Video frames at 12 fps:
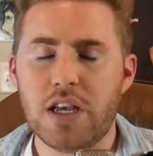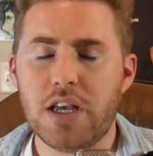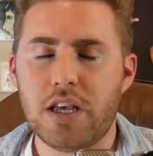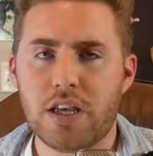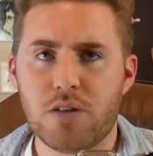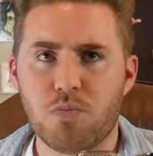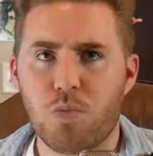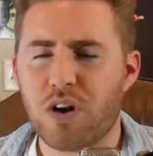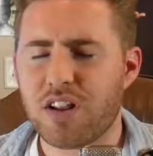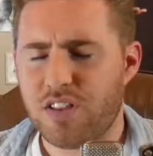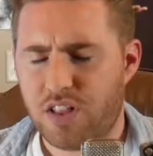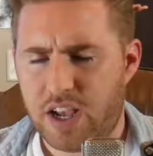And
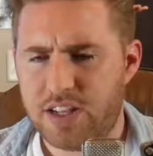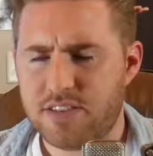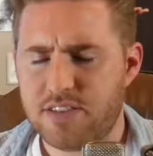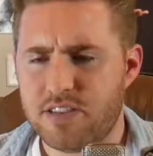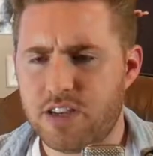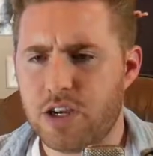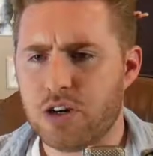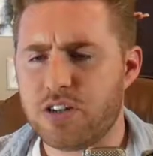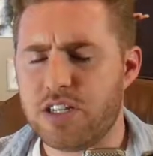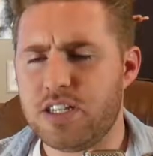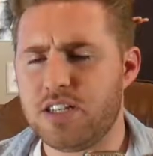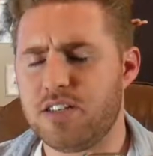one of the lines in there
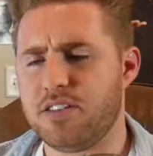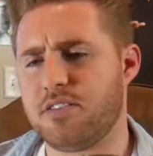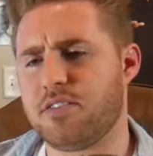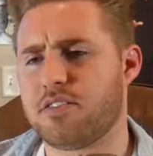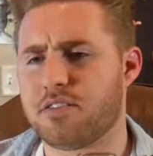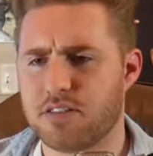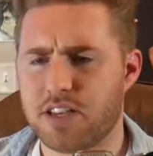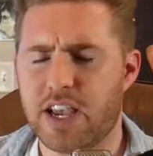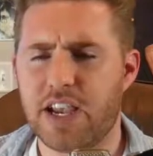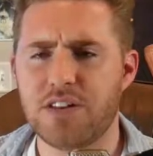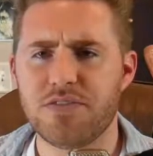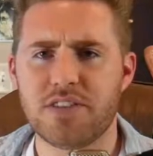is
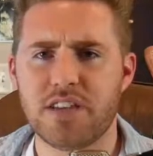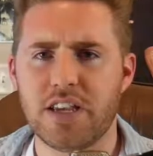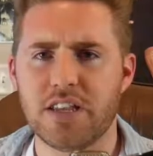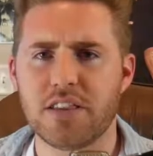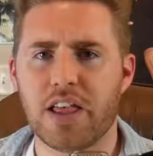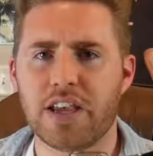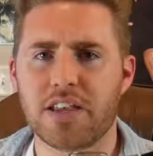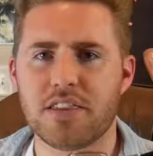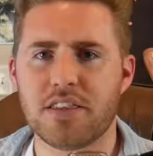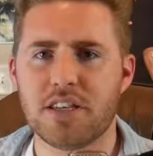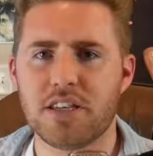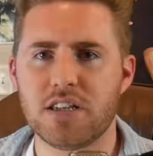kind of saying like
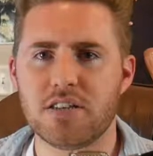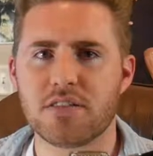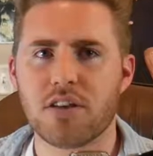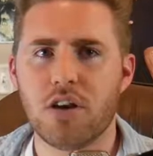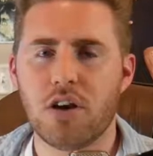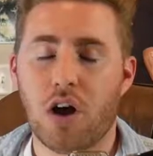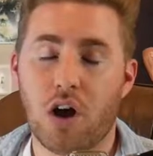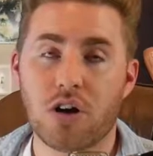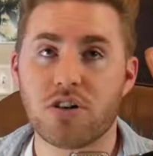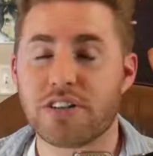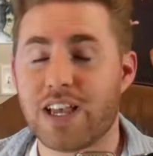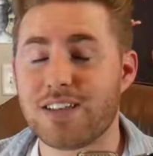things
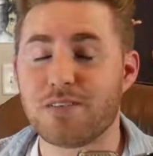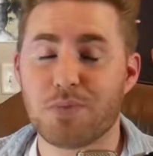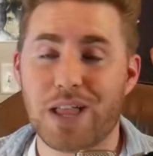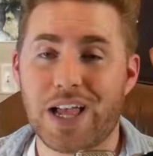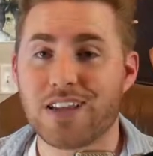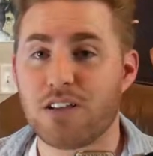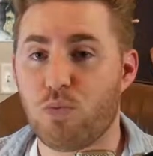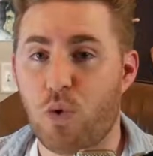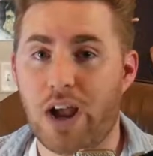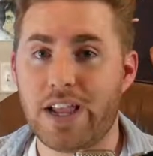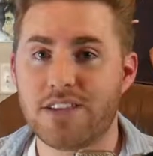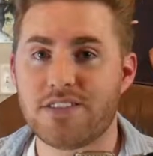aren't as black and
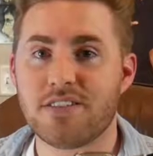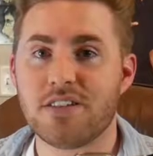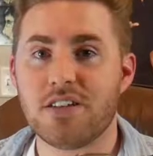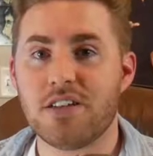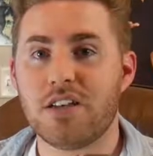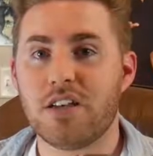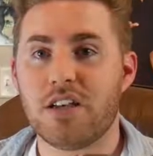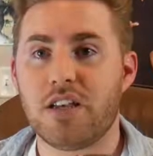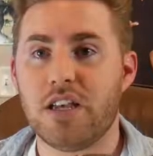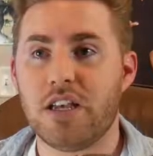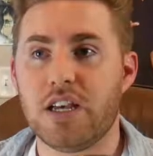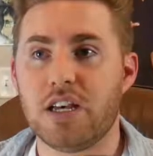white.
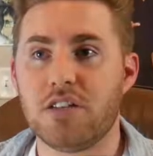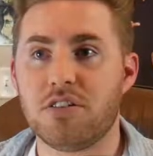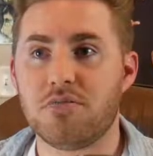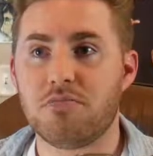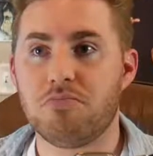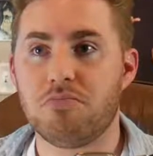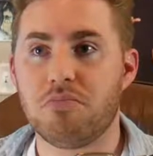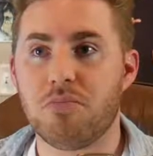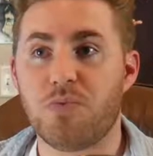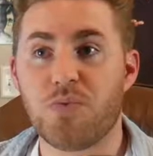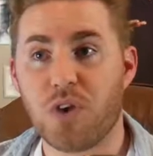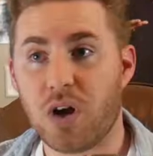And
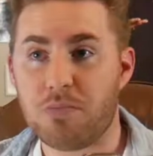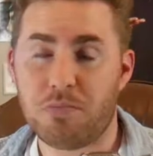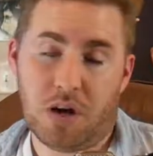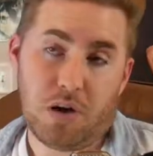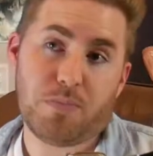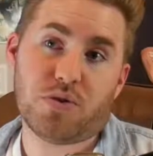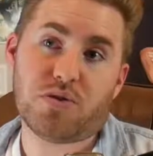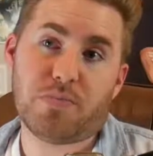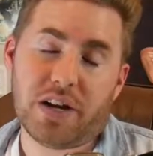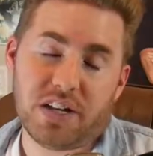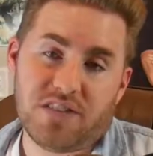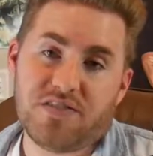from a
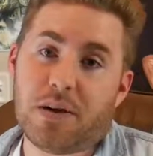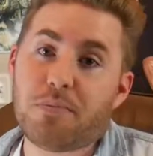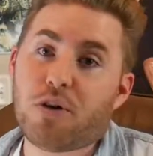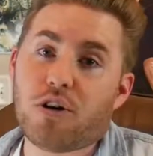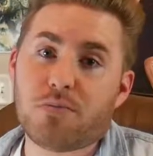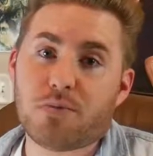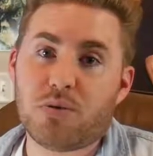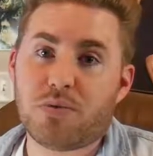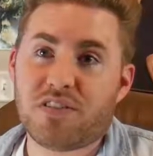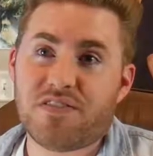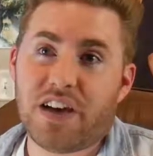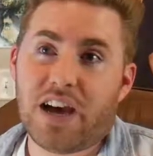perspective I probably would
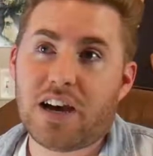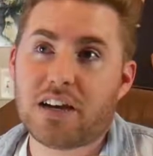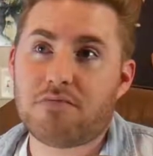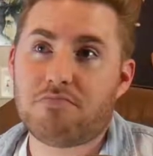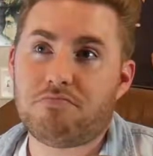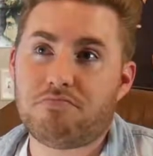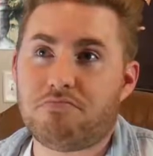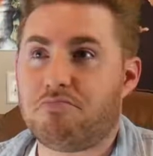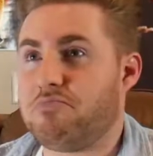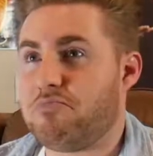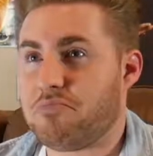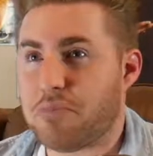have had
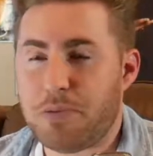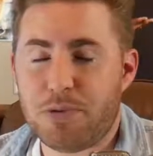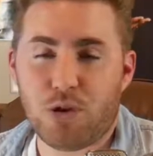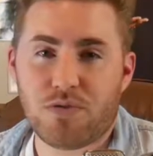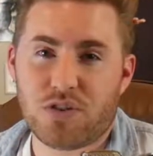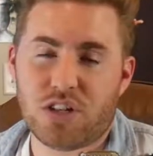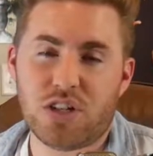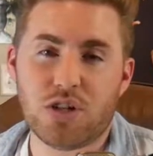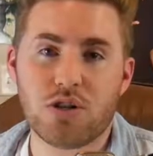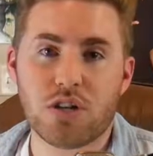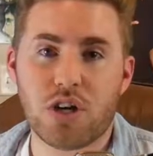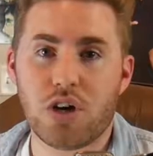maybe over a
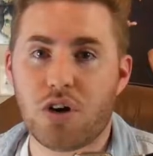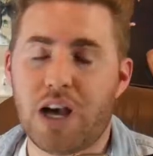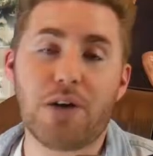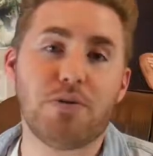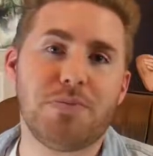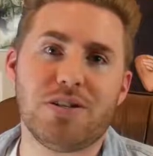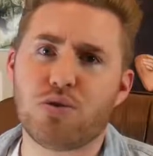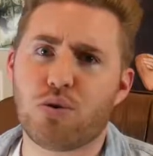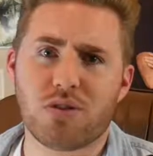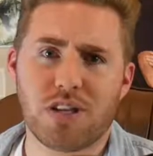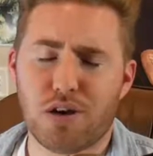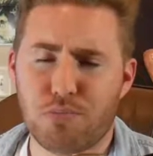year ago, I would be
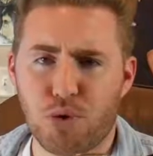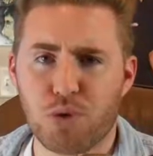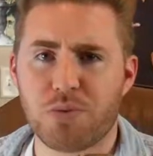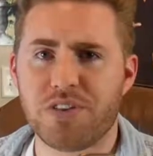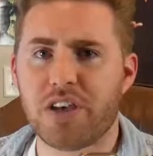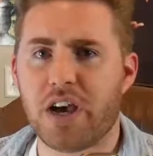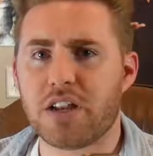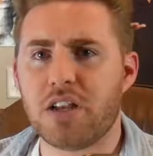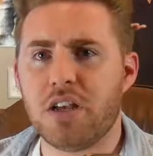totally on board with that.